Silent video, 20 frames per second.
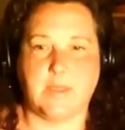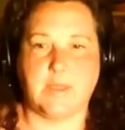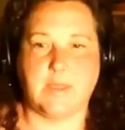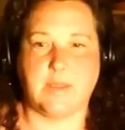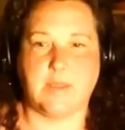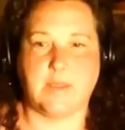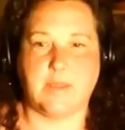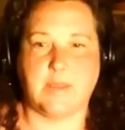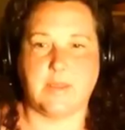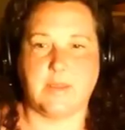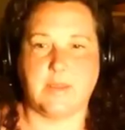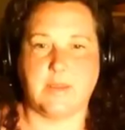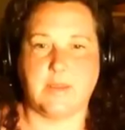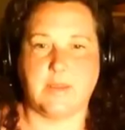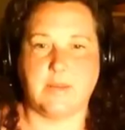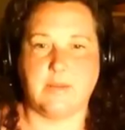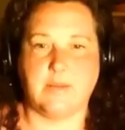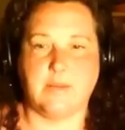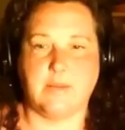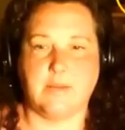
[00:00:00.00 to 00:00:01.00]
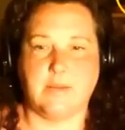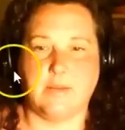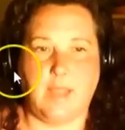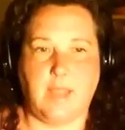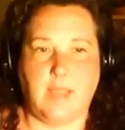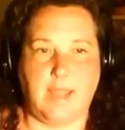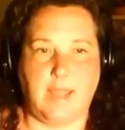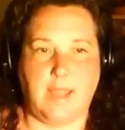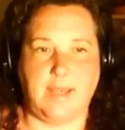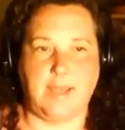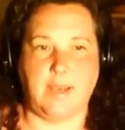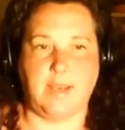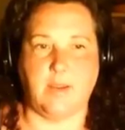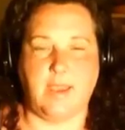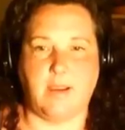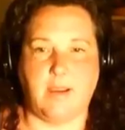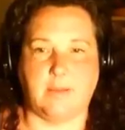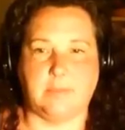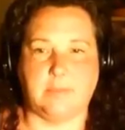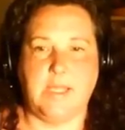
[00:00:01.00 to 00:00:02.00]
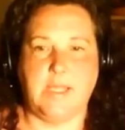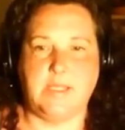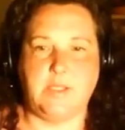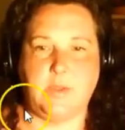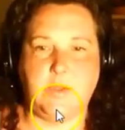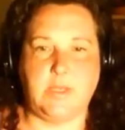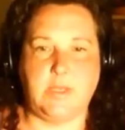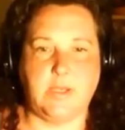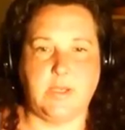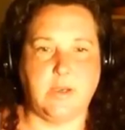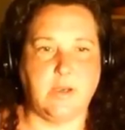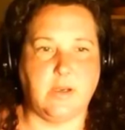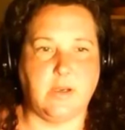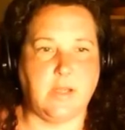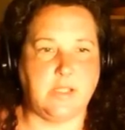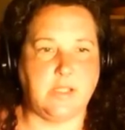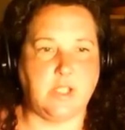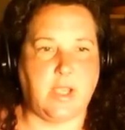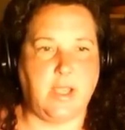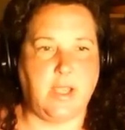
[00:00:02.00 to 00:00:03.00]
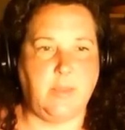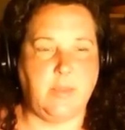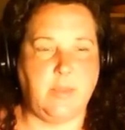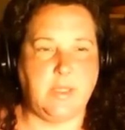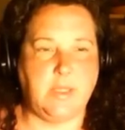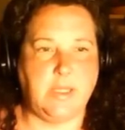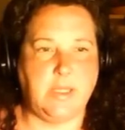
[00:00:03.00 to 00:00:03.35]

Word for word: And here they are. Did you hear a chime?